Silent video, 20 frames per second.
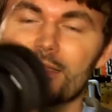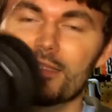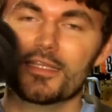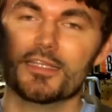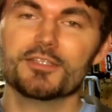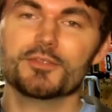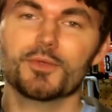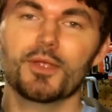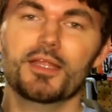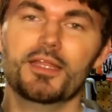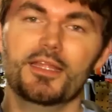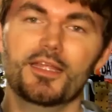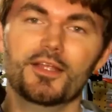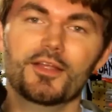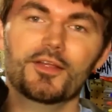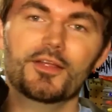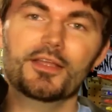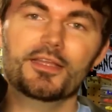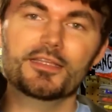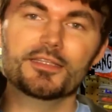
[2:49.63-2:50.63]
This right
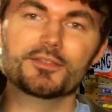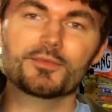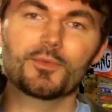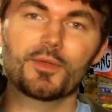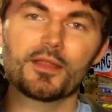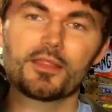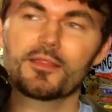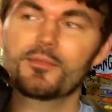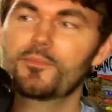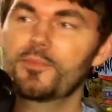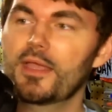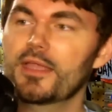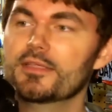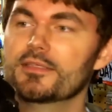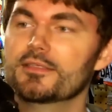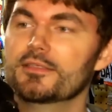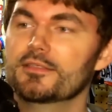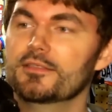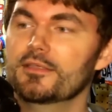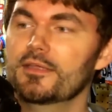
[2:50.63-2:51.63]
here is one of the
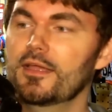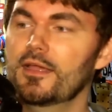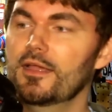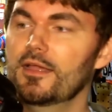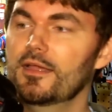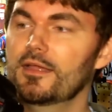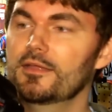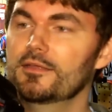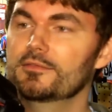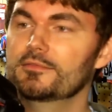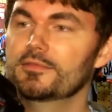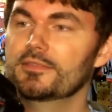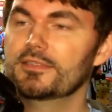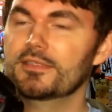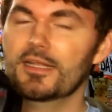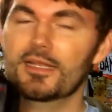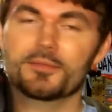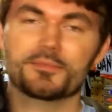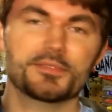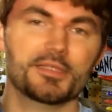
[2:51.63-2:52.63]
best
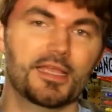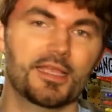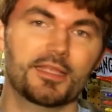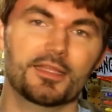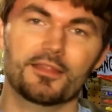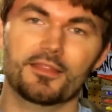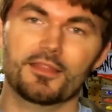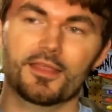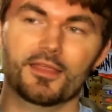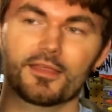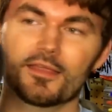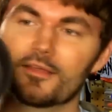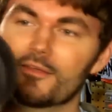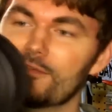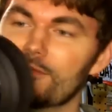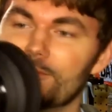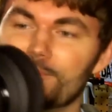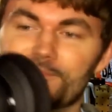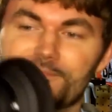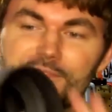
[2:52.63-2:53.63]
setups I can think
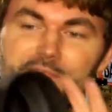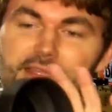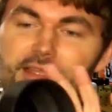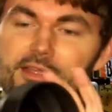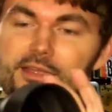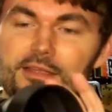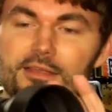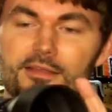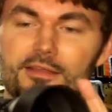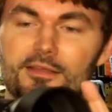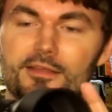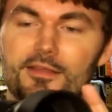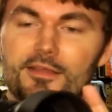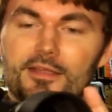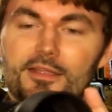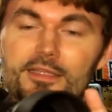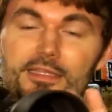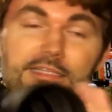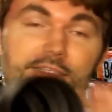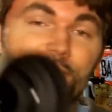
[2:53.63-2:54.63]
of,
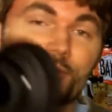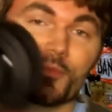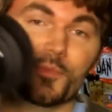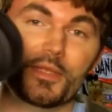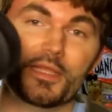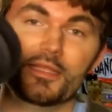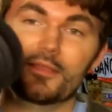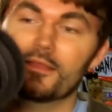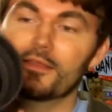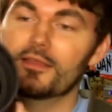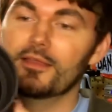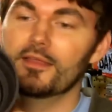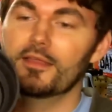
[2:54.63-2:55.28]
at least for me.